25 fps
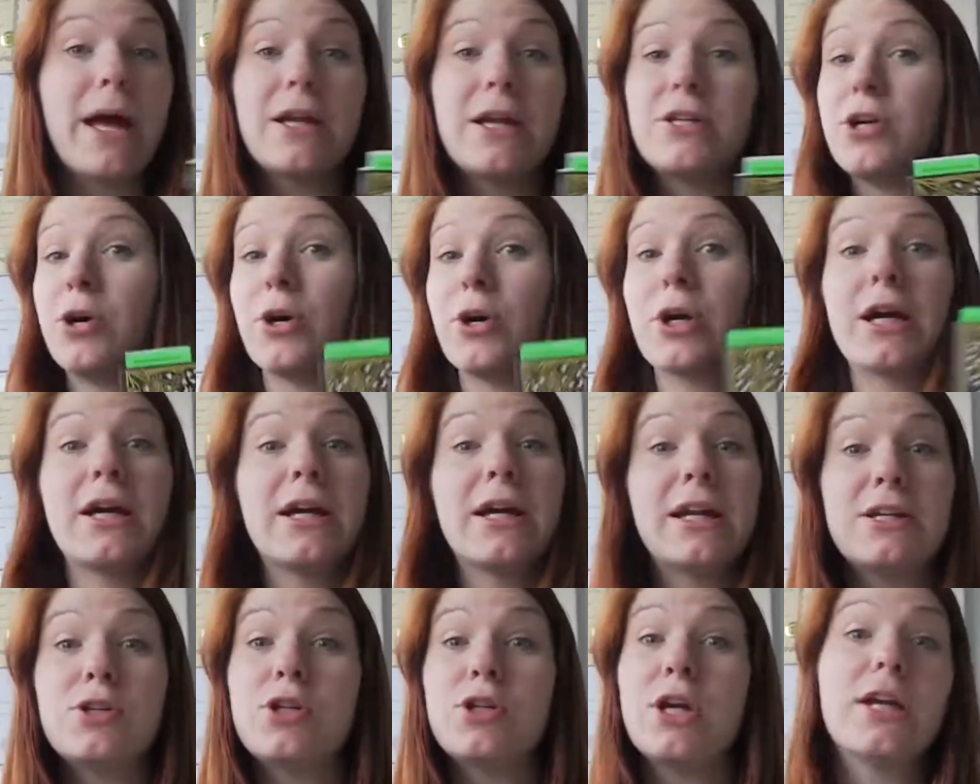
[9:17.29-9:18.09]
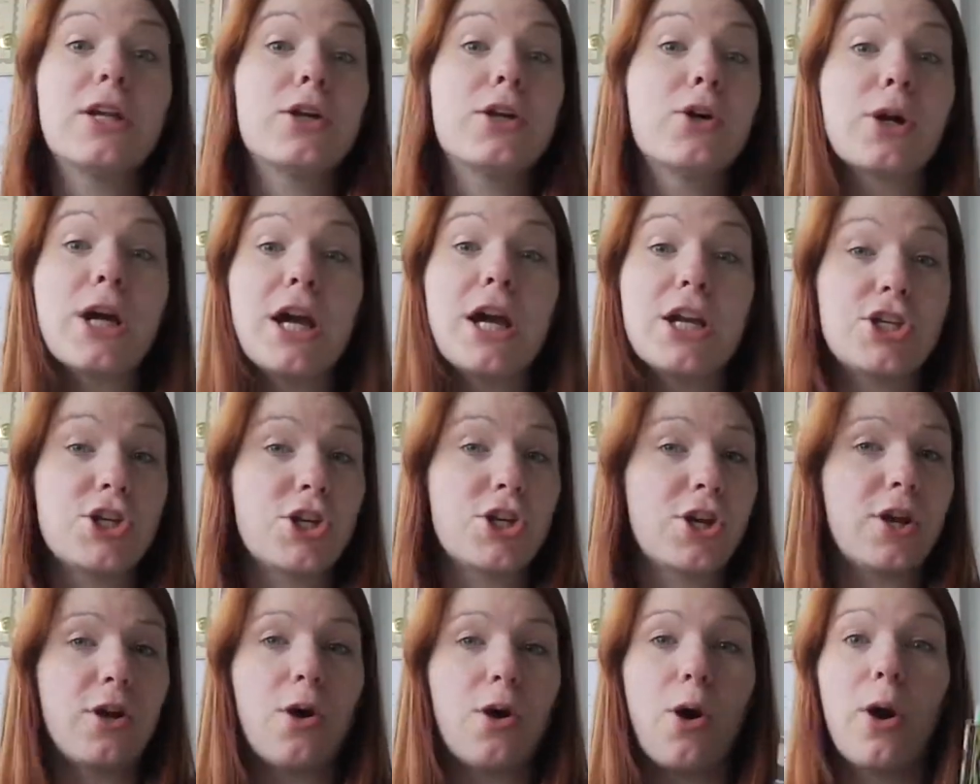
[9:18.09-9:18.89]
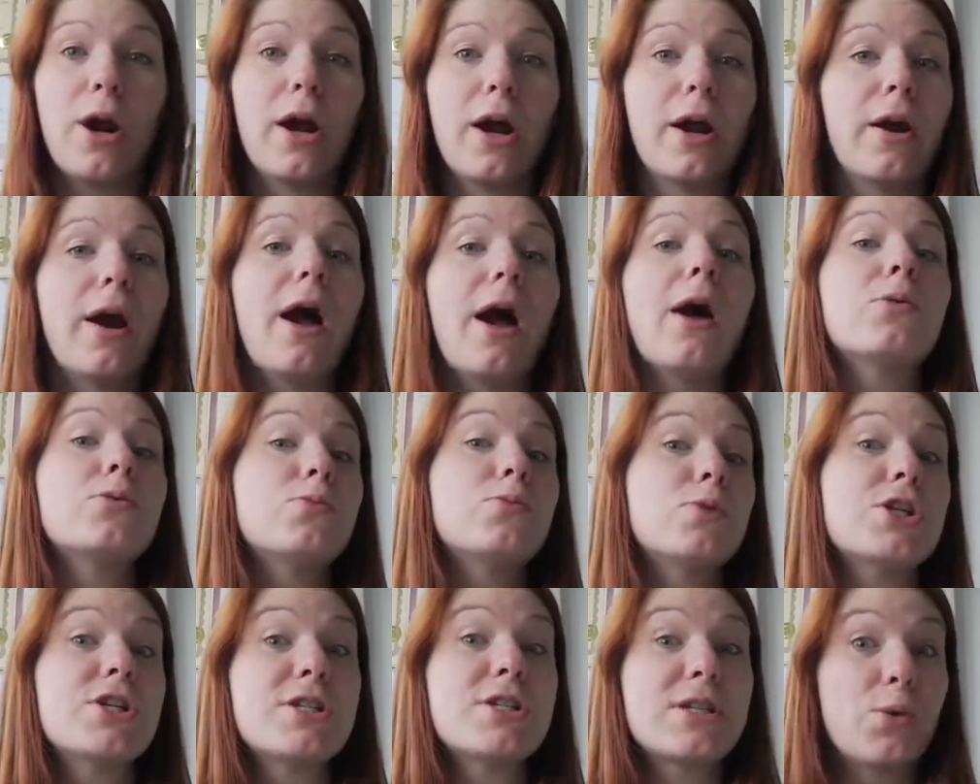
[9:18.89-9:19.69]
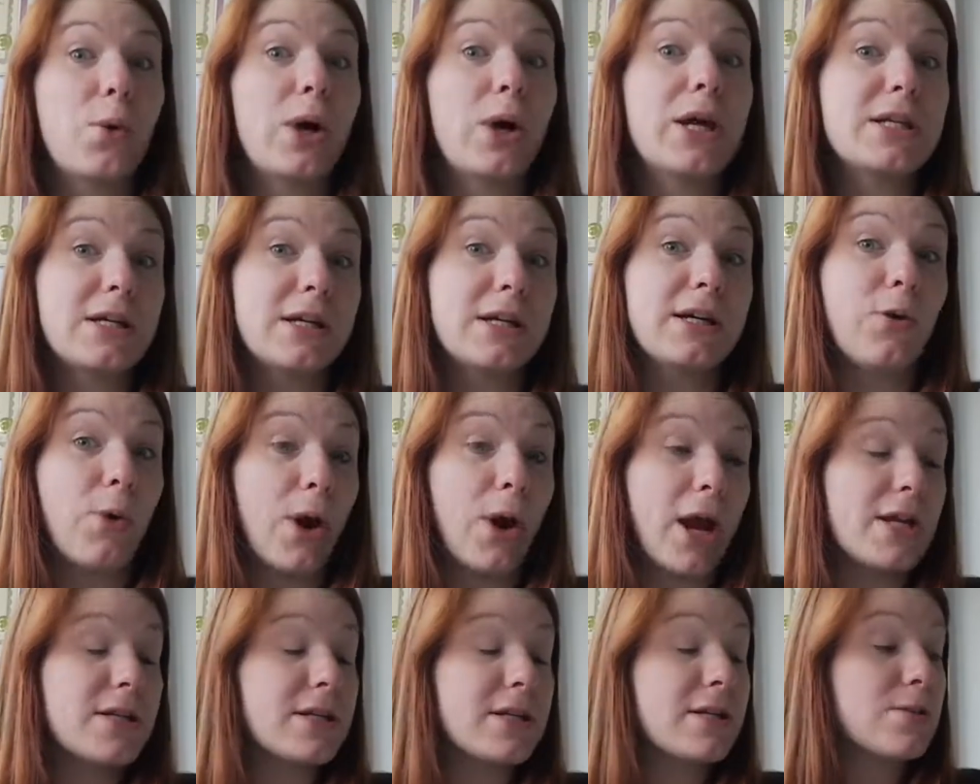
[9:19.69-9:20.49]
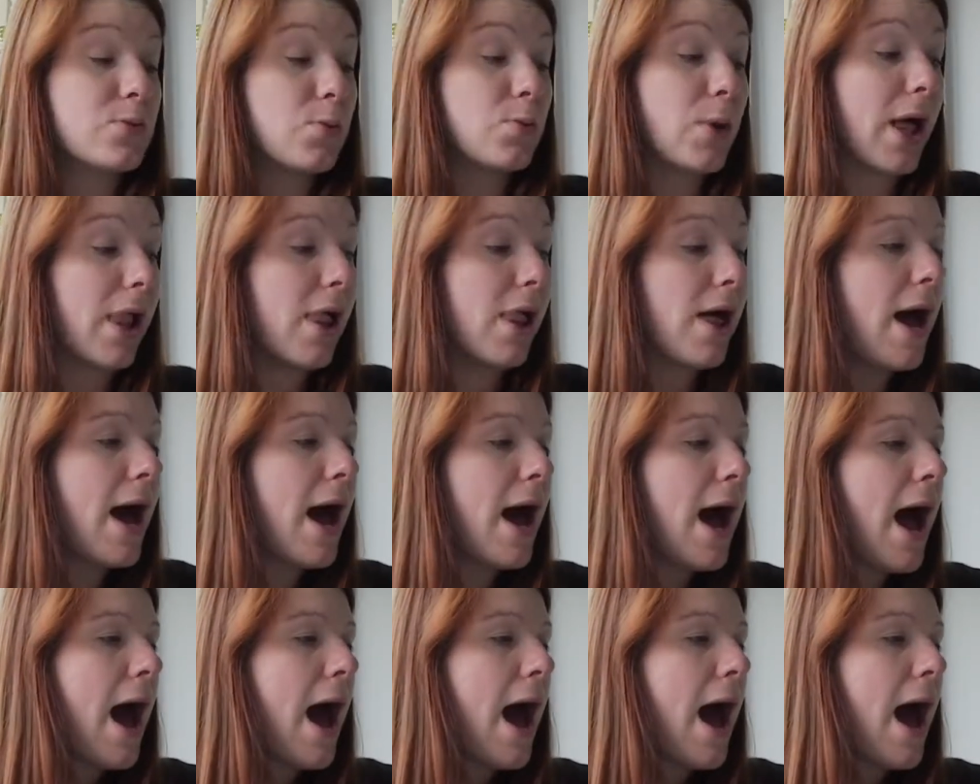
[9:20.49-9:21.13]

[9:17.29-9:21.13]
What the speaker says: in your kitchen or around, which is quite great as well.